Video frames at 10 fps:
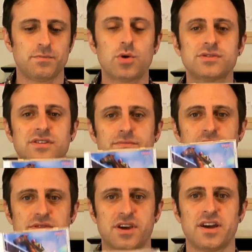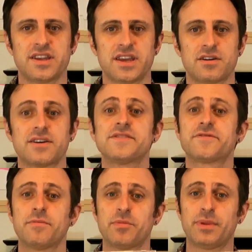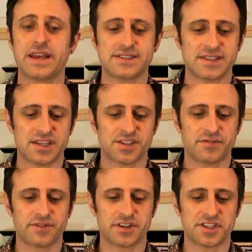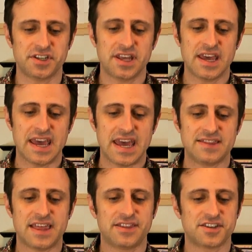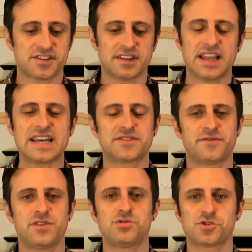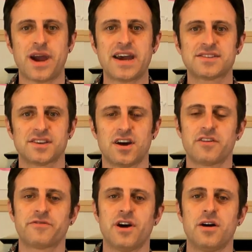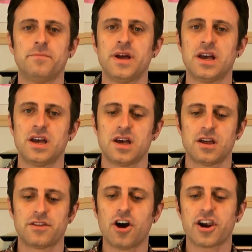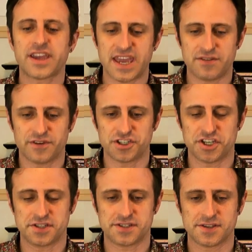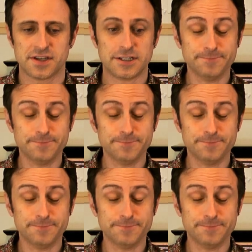Most of the music on here is from the PlayStation version, and then just the last few tracks are from the arcade versions.